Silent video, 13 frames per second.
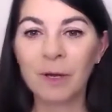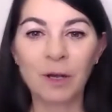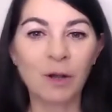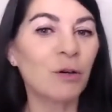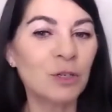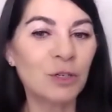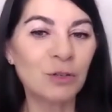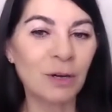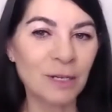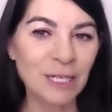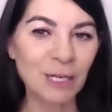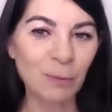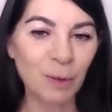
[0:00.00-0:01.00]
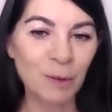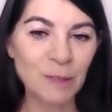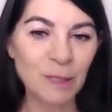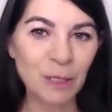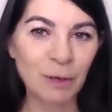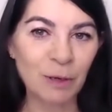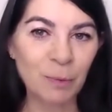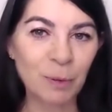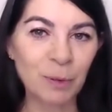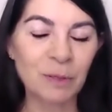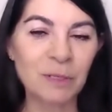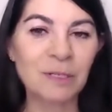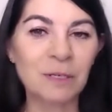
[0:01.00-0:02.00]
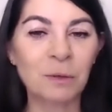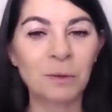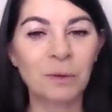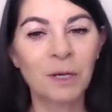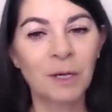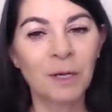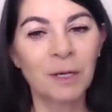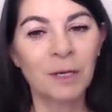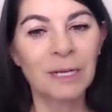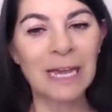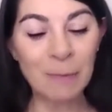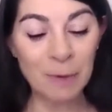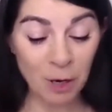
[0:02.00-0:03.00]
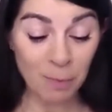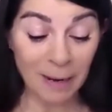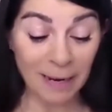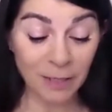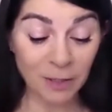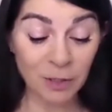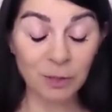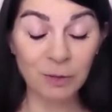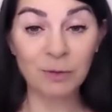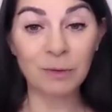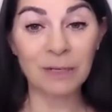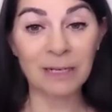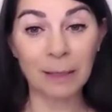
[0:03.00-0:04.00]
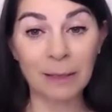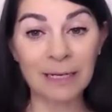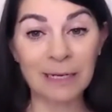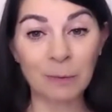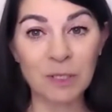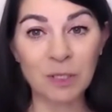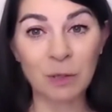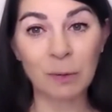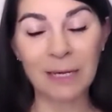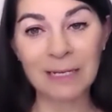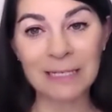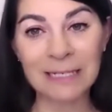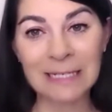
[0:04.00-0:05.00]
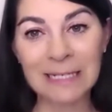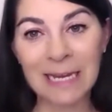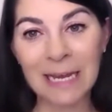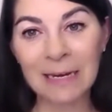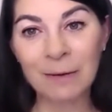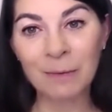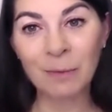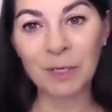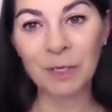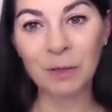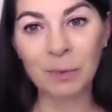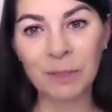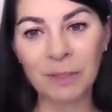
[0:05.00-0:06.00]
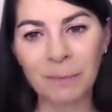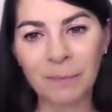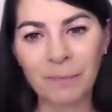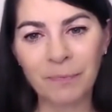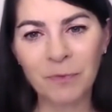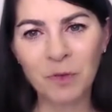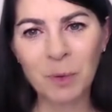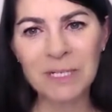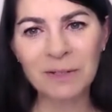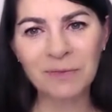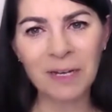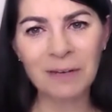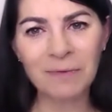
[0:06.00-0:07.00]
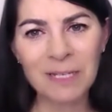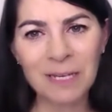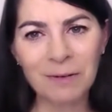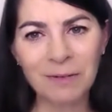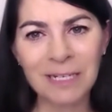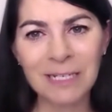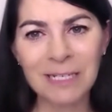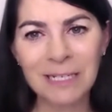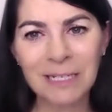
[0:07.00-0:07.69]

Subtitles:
a contrasting post that you had put. So can we go back to, I think it was 2010 when you were 25, is that right?